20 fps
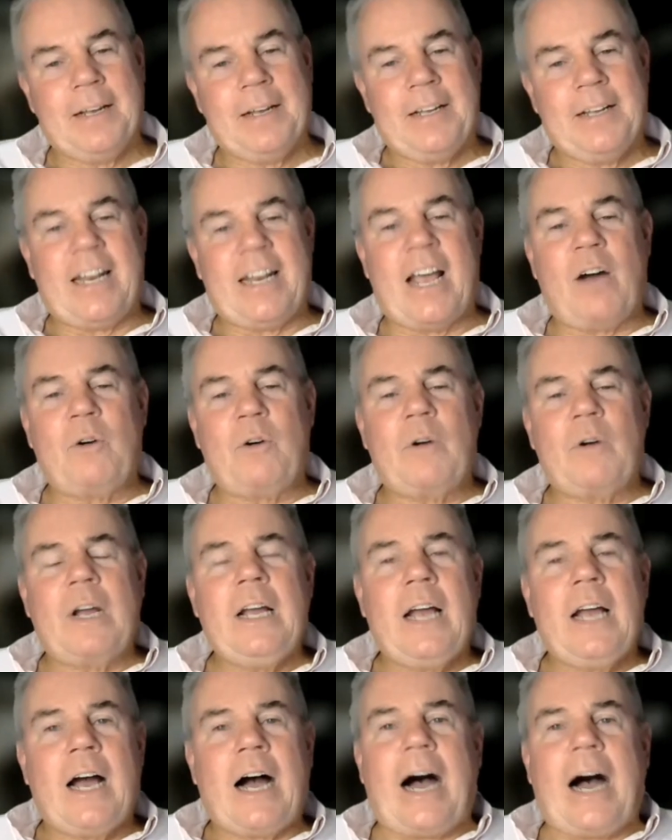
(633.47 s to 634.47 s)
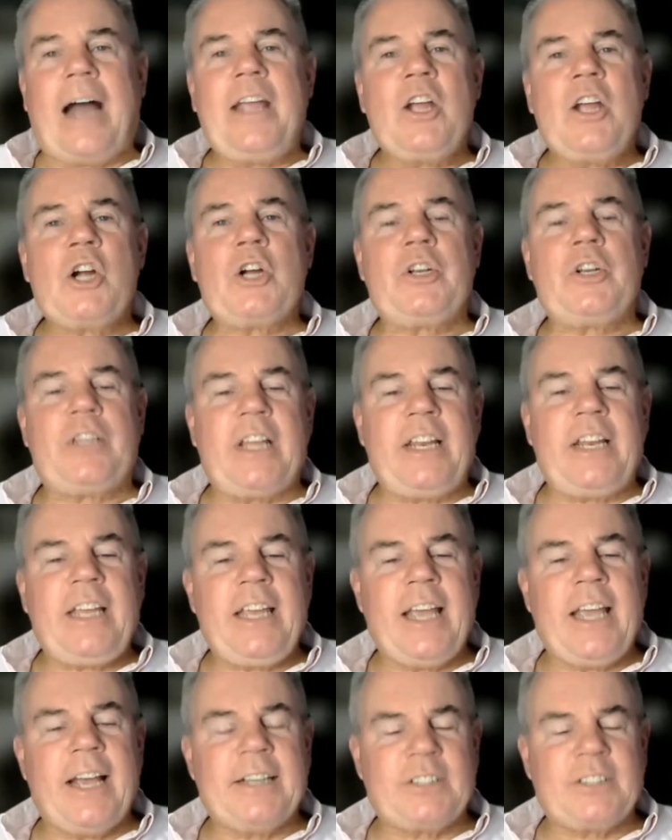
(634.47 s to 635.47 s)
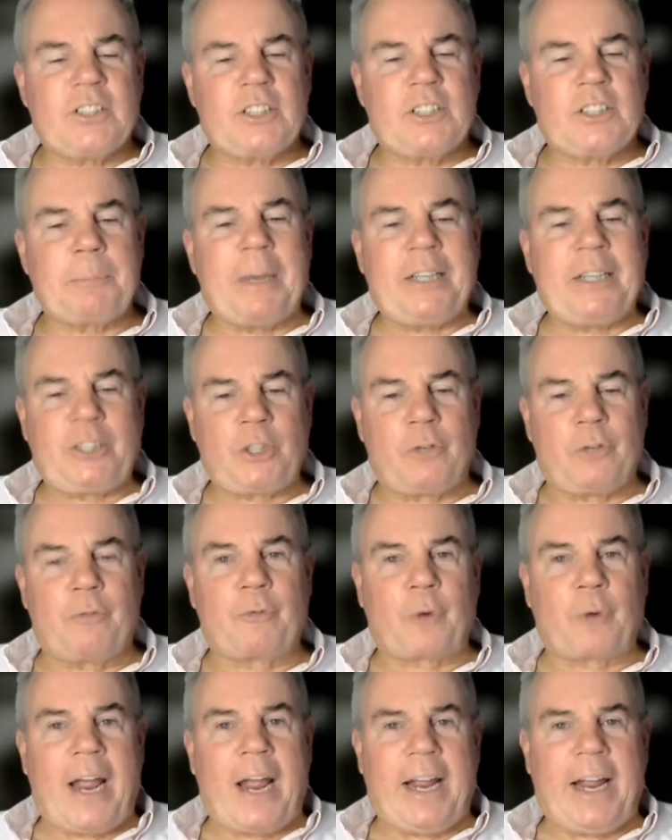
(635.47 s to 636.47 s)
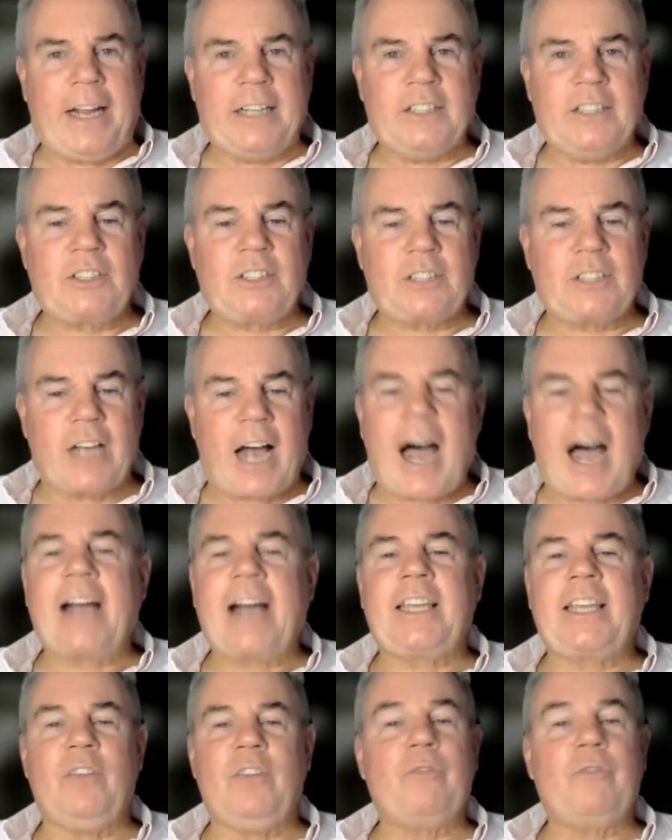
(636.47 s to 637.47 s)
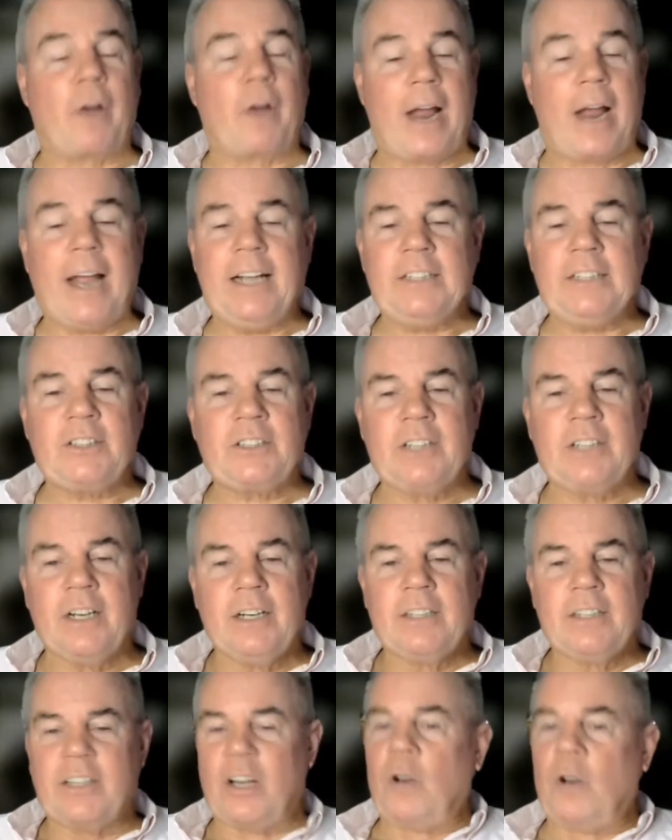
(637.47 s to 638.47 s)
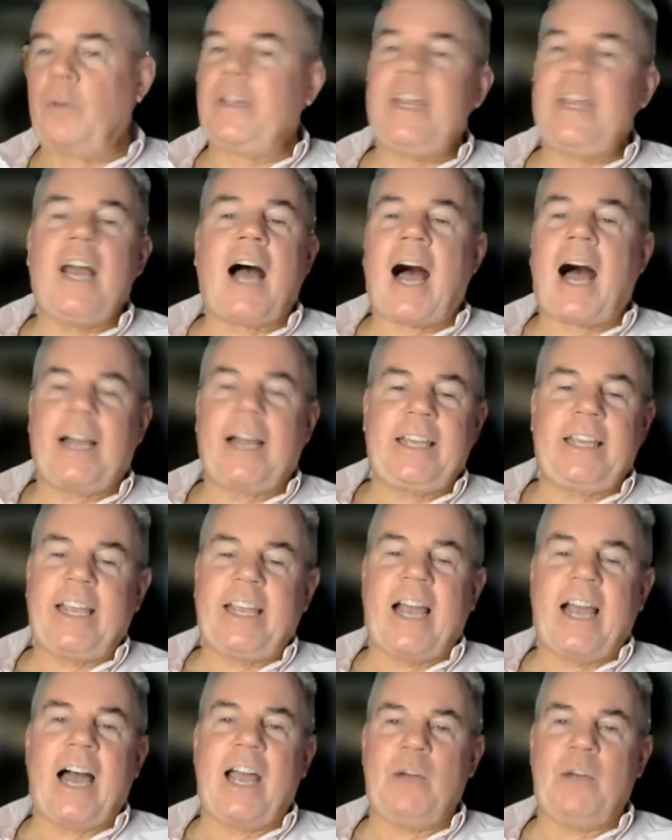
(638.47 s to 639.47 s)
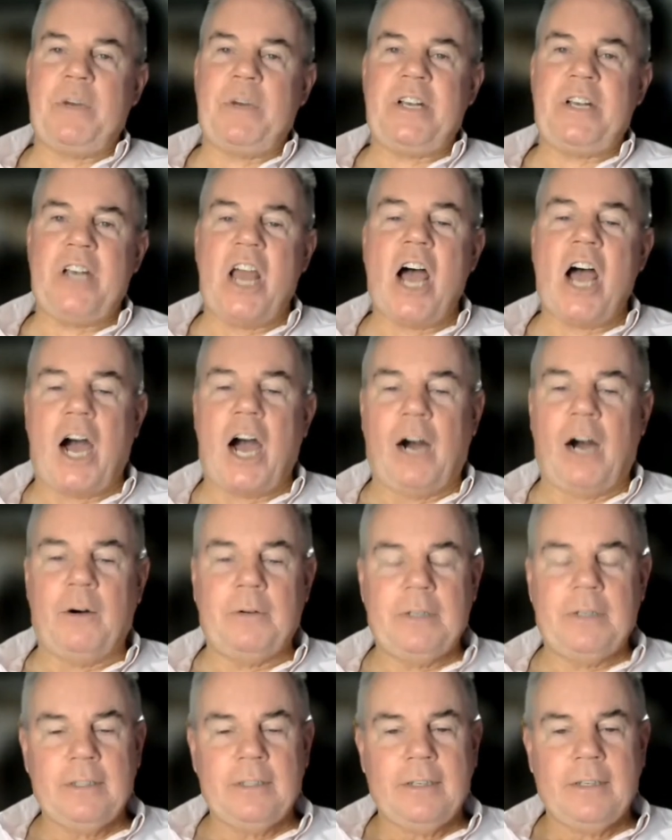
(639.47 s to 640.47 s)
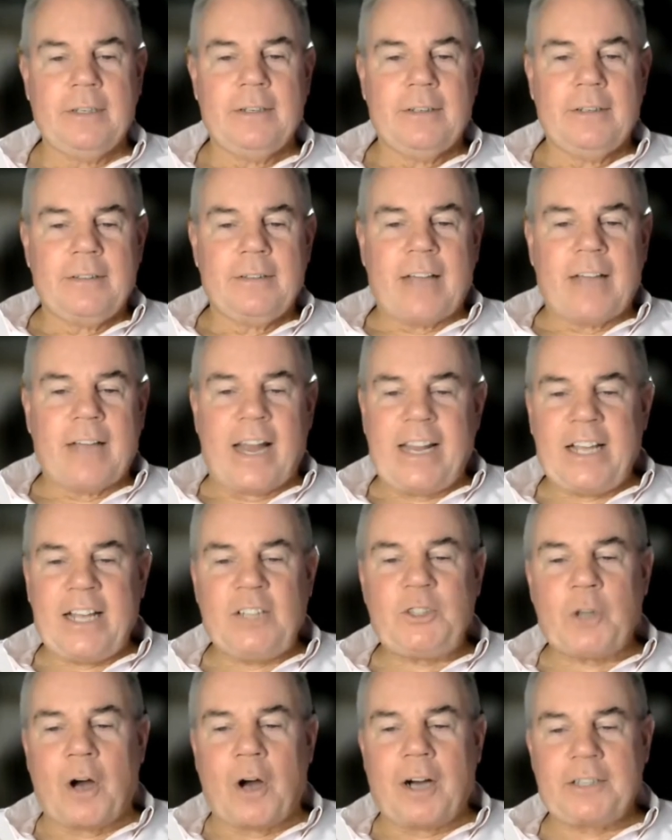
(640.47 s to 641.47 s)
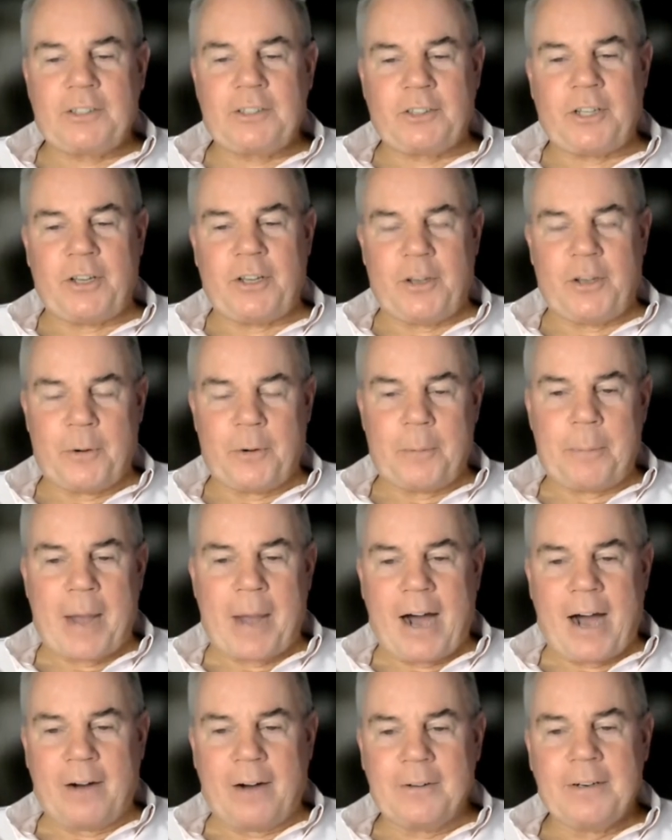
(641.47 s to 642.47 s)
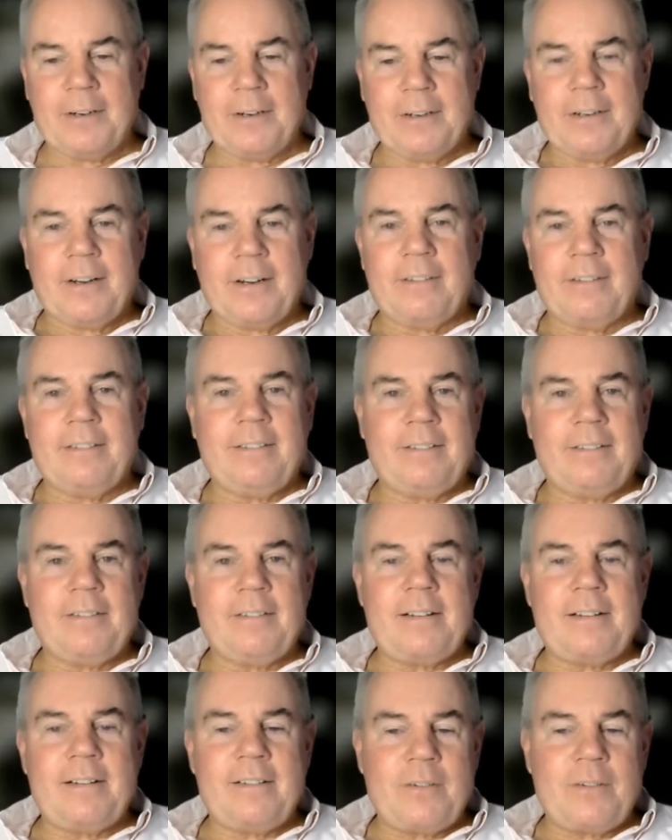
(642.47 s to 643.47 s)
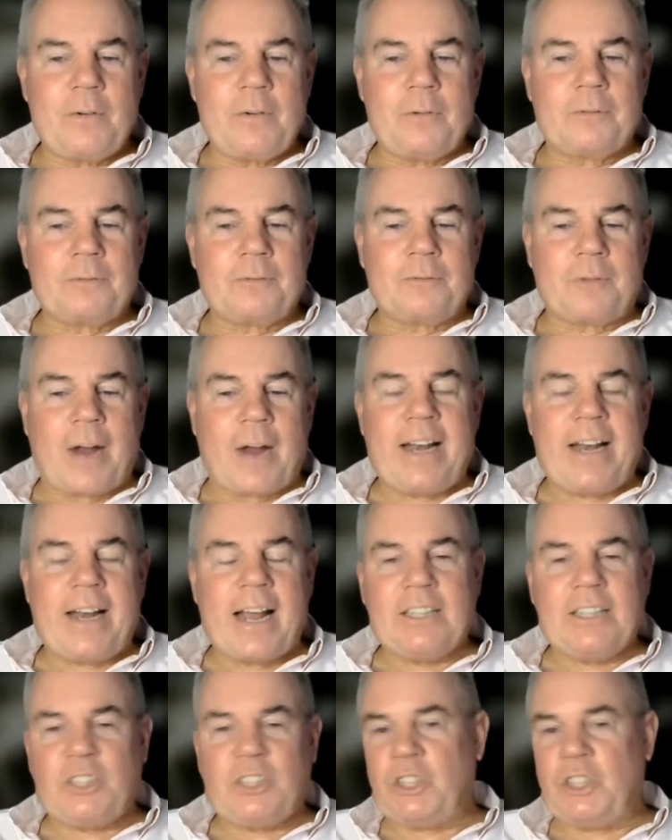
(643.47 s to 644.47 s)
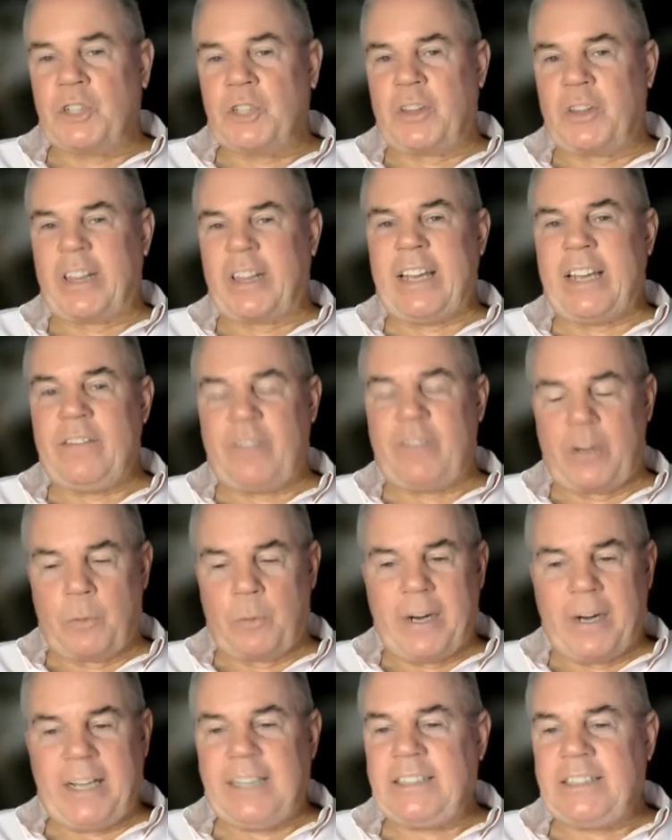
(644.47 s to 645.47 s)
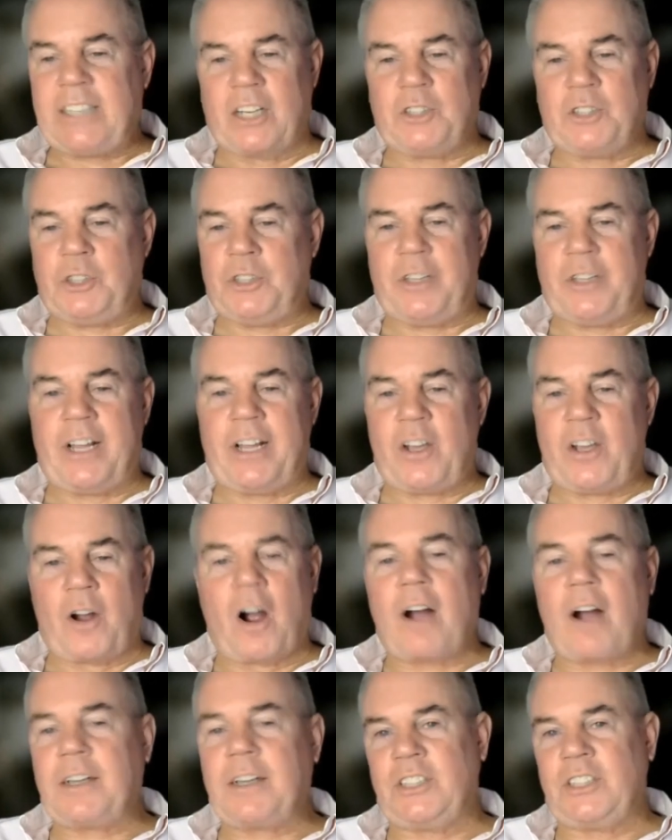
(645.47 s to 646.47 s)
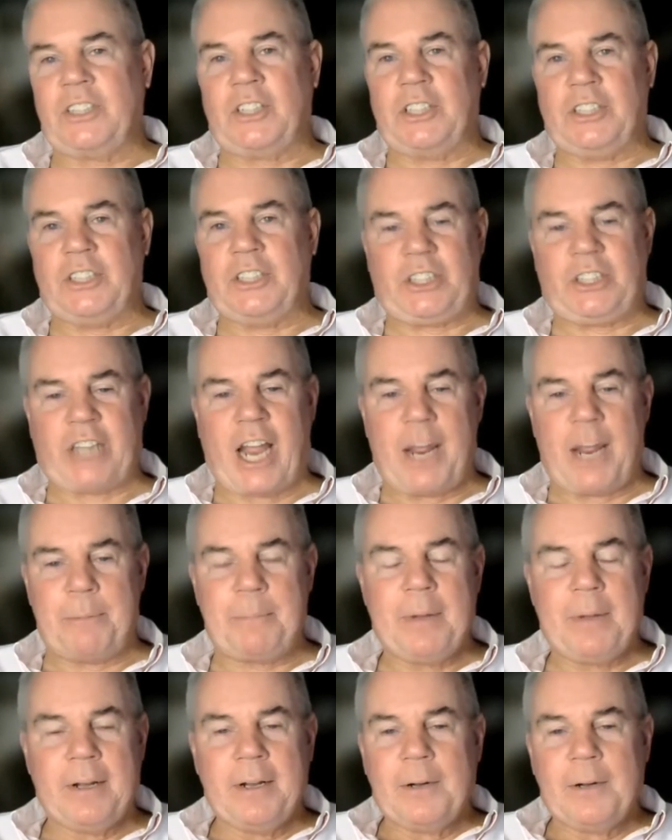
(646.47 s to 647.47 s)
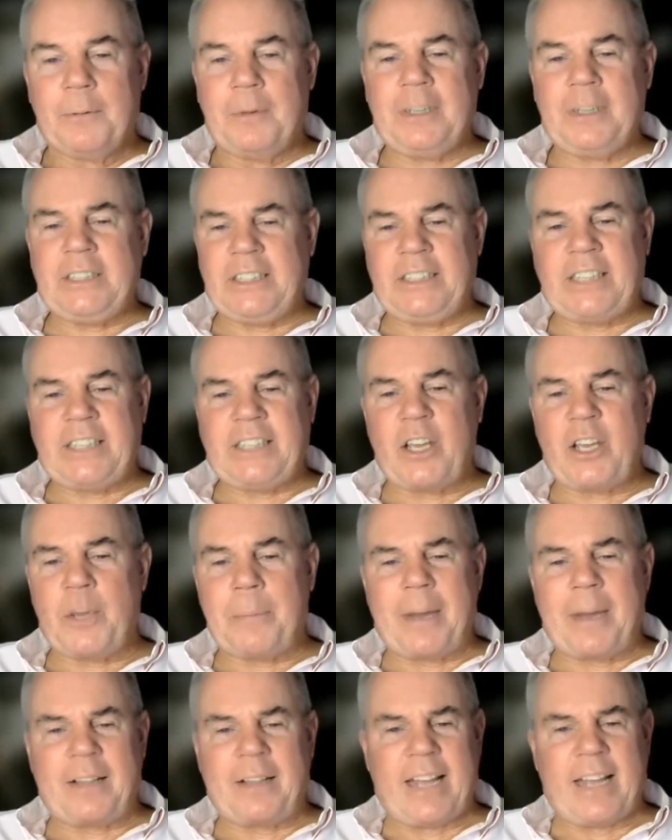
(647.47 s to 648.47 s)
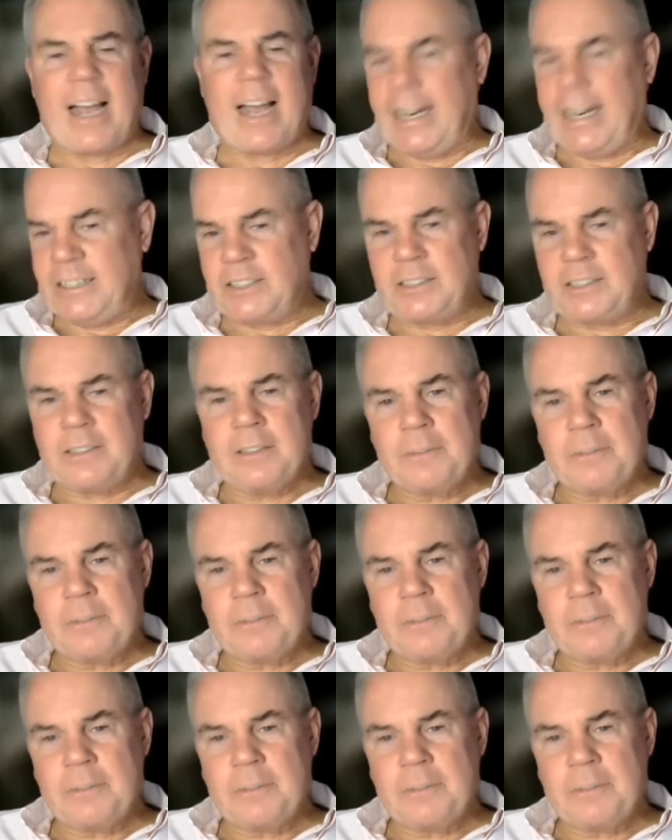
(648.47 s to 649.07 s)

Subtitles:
Now, I heard that he has a special phrase, a hockey phrase, that only a hockey guy would know, that he talks to you about right as you're leaving, when he tells you that your heart's in good shape. What does he tell you about the ice?